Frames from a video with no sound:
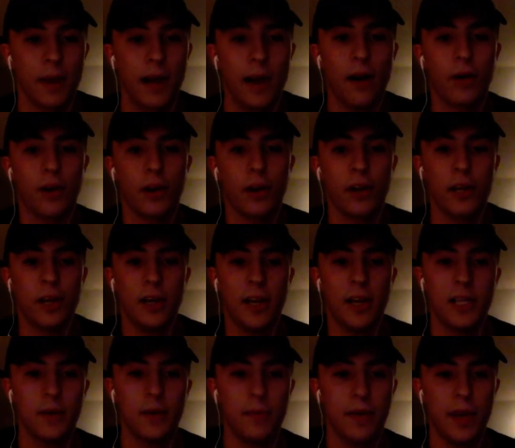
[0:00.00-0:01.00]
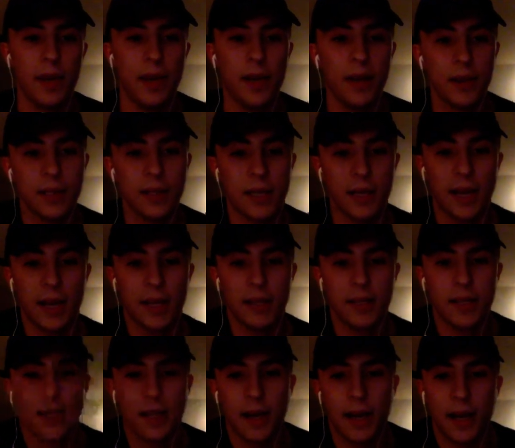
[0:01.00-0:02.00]
how good you need to be to get
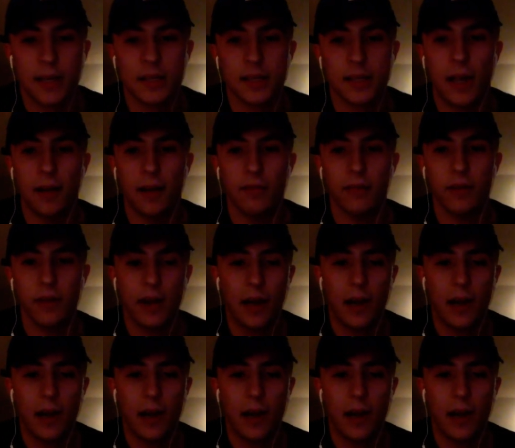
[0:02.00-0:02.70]
to the next level